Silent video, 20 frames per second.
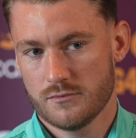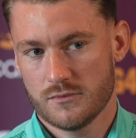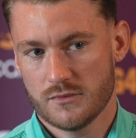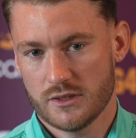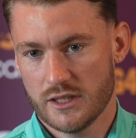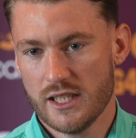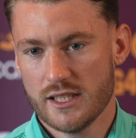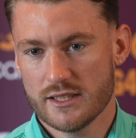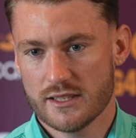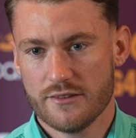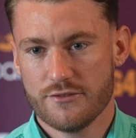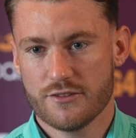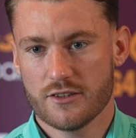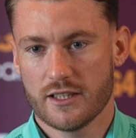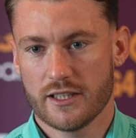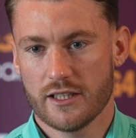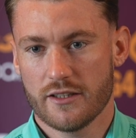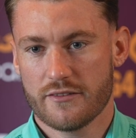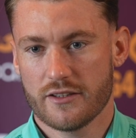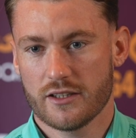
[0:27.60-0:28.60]
Yeah,
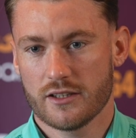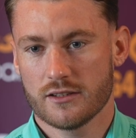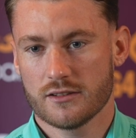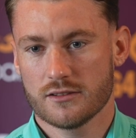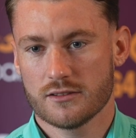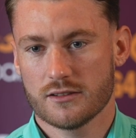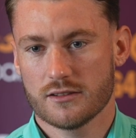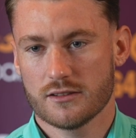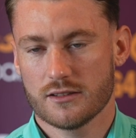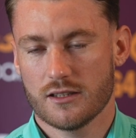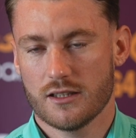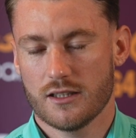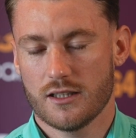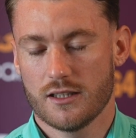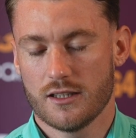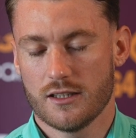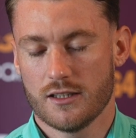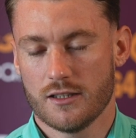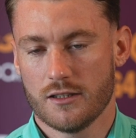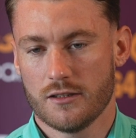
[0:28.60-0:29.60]
definitely. I
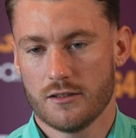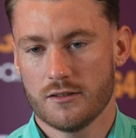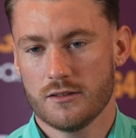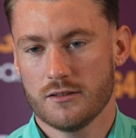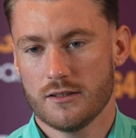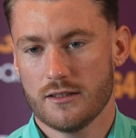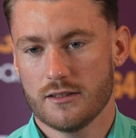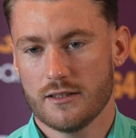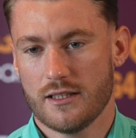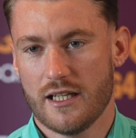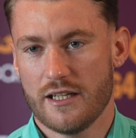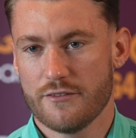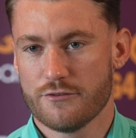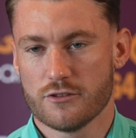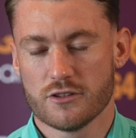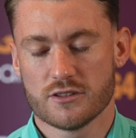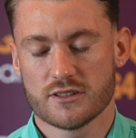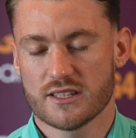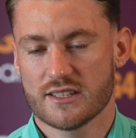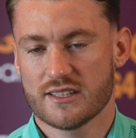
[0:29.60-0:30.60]
think
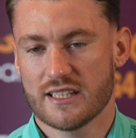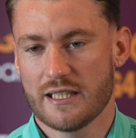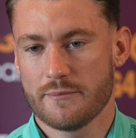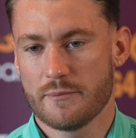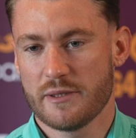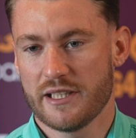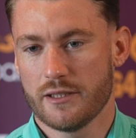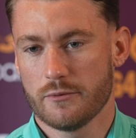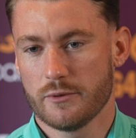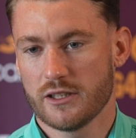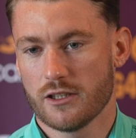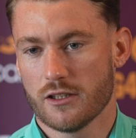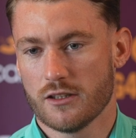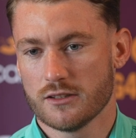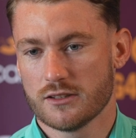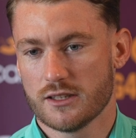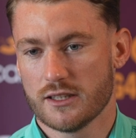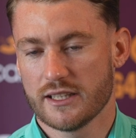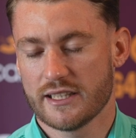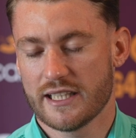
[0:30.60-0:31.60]
everyone's the same here. We go
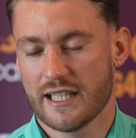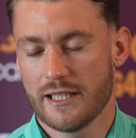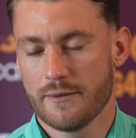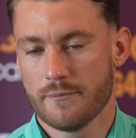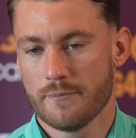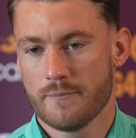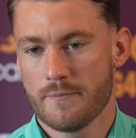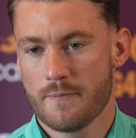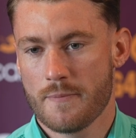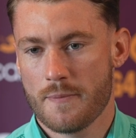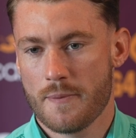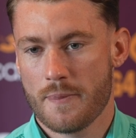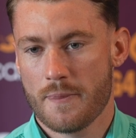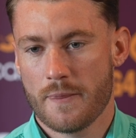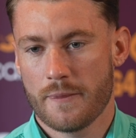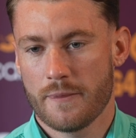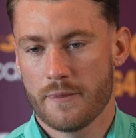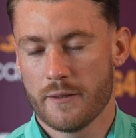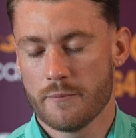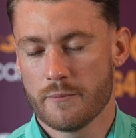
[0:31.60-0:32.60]
into the game,
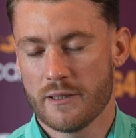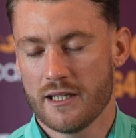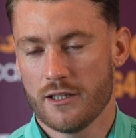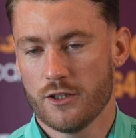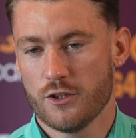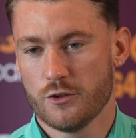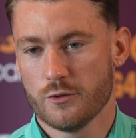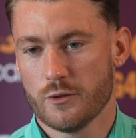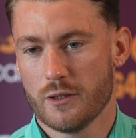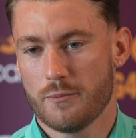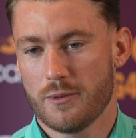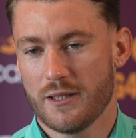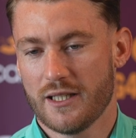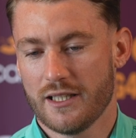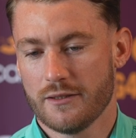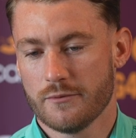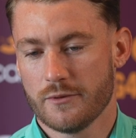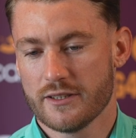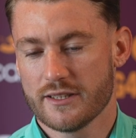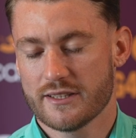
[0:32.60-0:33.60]
no matter who we're
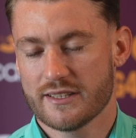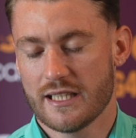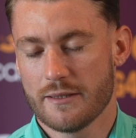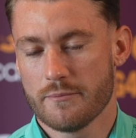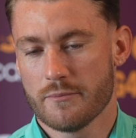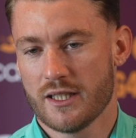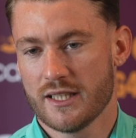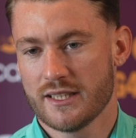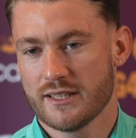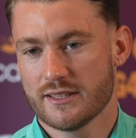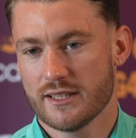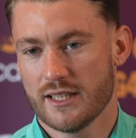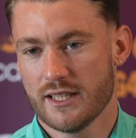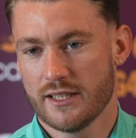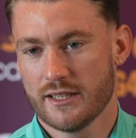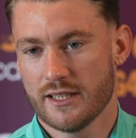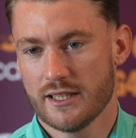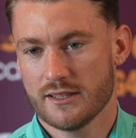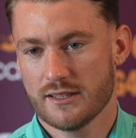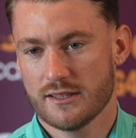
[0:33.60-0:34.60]
playing, with the same mindset,
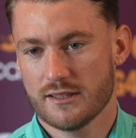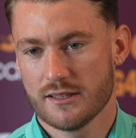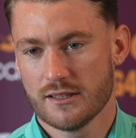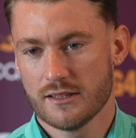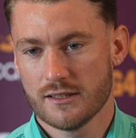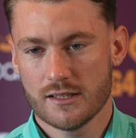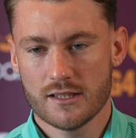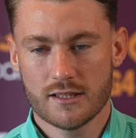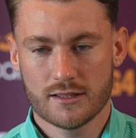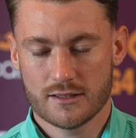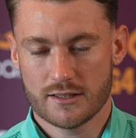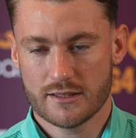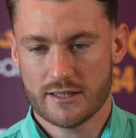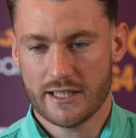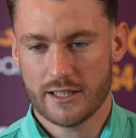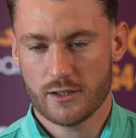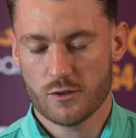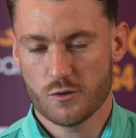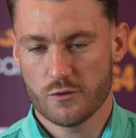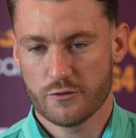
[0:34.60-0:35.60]
and that's to
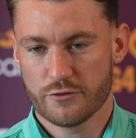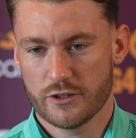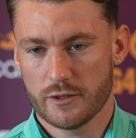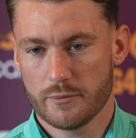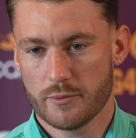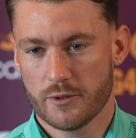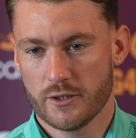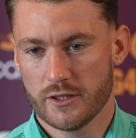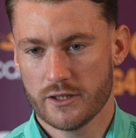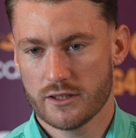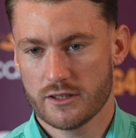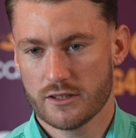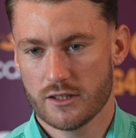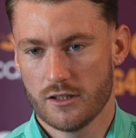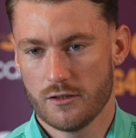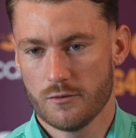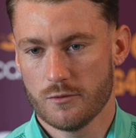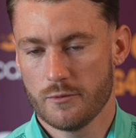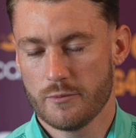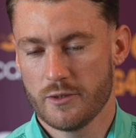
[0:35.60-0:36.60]
take all 3 points. So
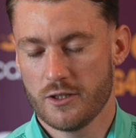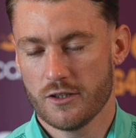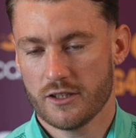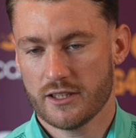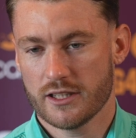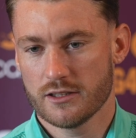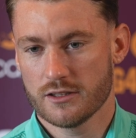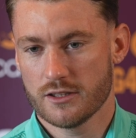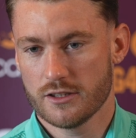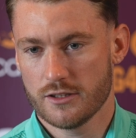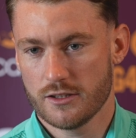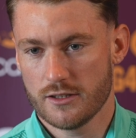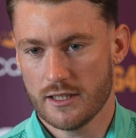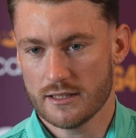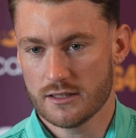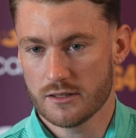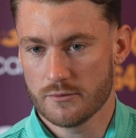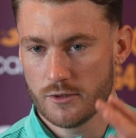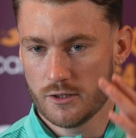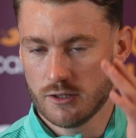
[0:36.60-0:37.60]
we'll be looking to do
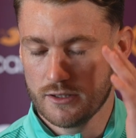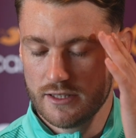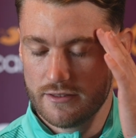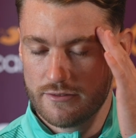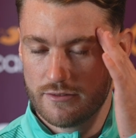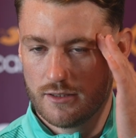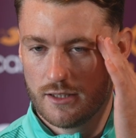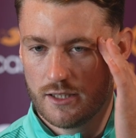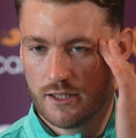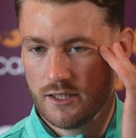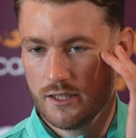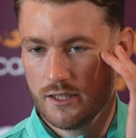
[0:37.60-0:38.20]
that tomorrow, definitely.